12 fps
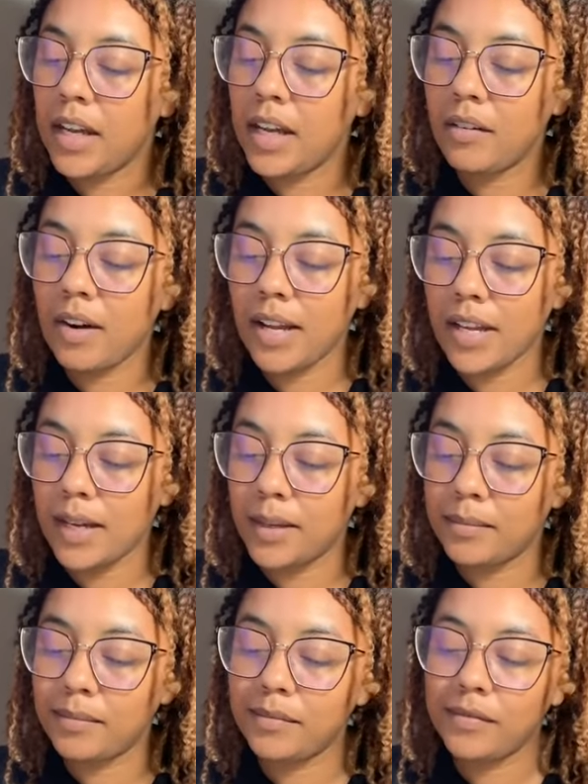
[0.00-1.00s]
Here I
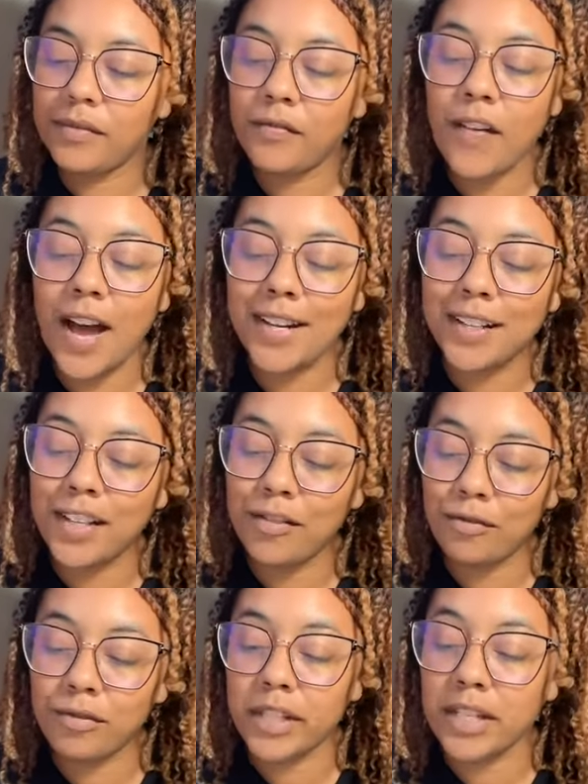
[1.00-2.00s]
am, finally
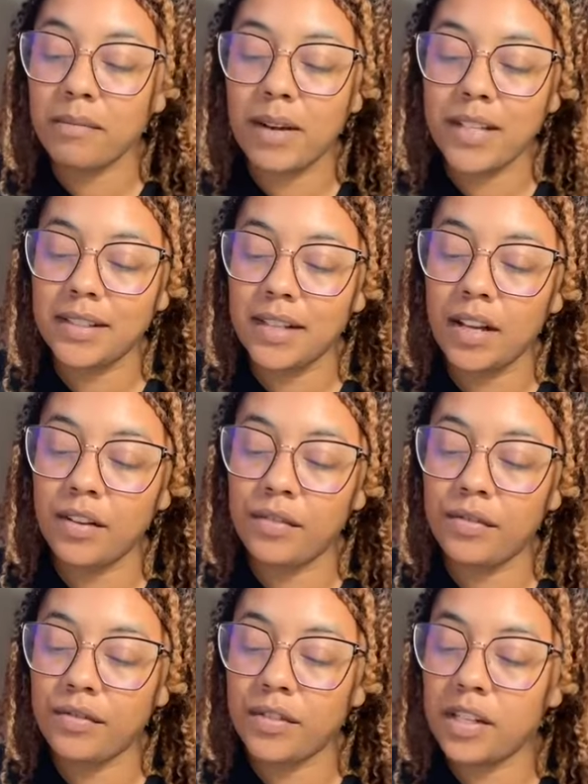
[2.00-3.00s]
freeing myself